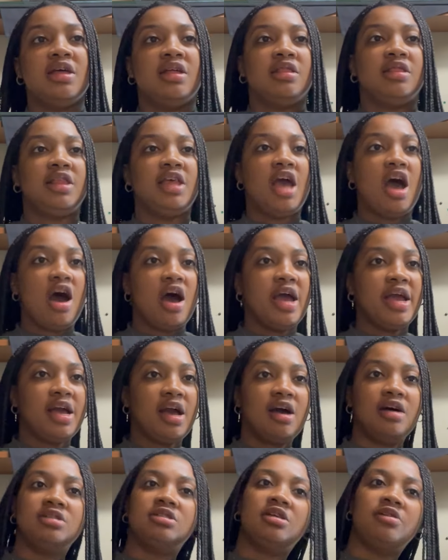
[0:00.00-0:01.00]
The high
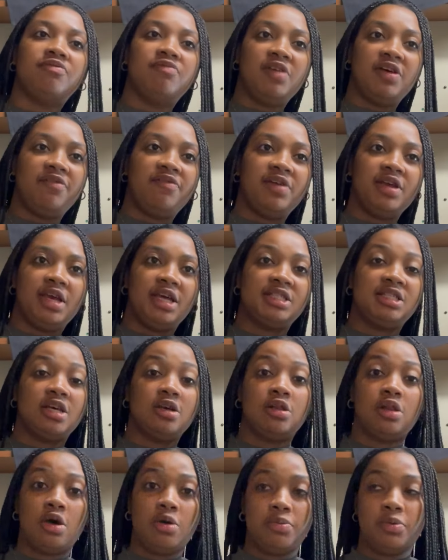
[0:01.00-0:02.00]
cost of living is a
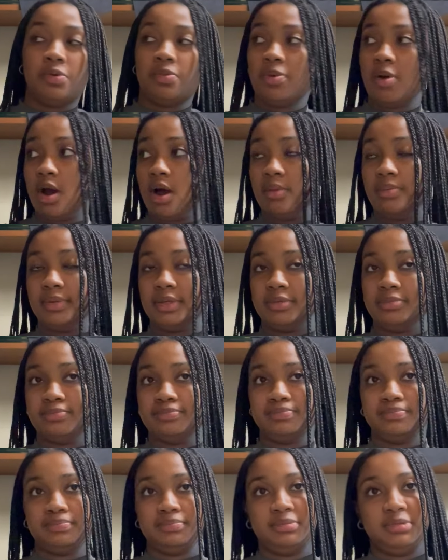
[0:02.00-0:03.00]
global problem.